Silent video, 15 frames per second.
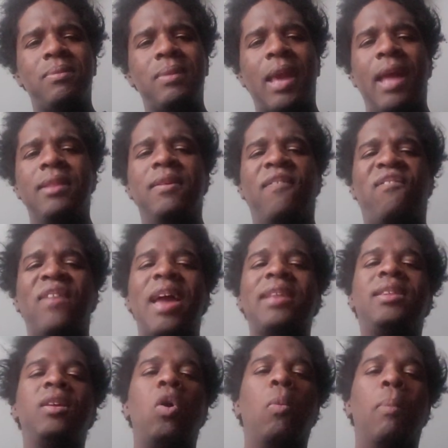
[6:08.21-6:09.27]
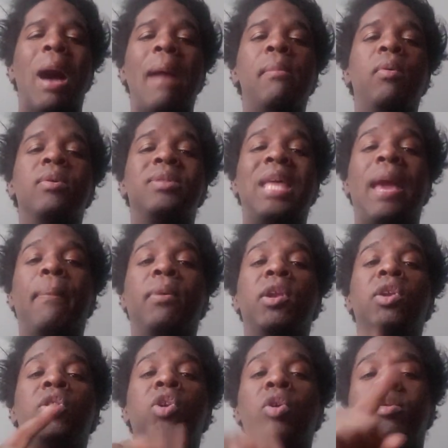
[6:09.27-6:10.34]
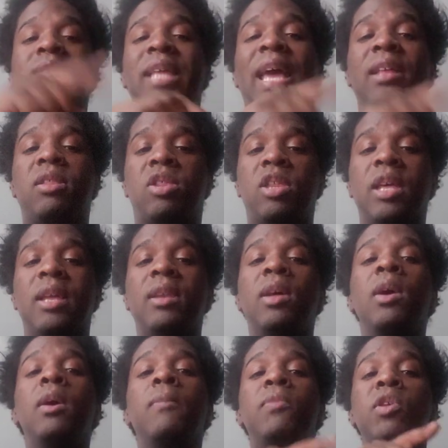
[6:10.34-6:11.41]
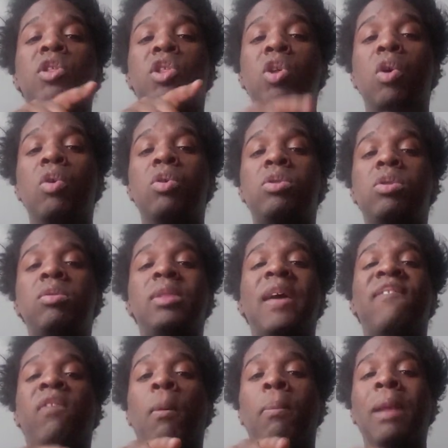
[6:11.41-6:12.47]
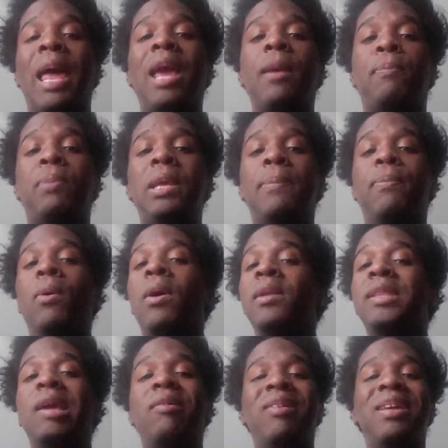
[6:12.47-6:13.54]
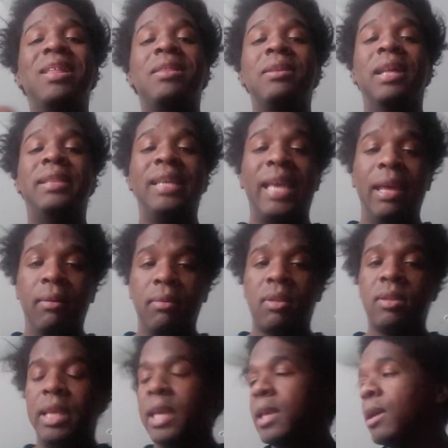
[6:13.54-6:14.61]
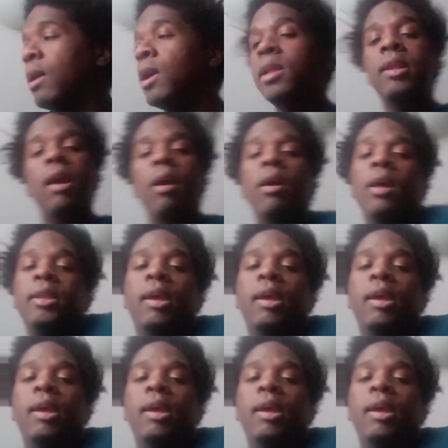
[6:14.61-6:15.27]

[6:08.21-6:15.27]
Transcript: And the fact that Obama was able to do that shit shows you that for black people, there is nothing else. There you go.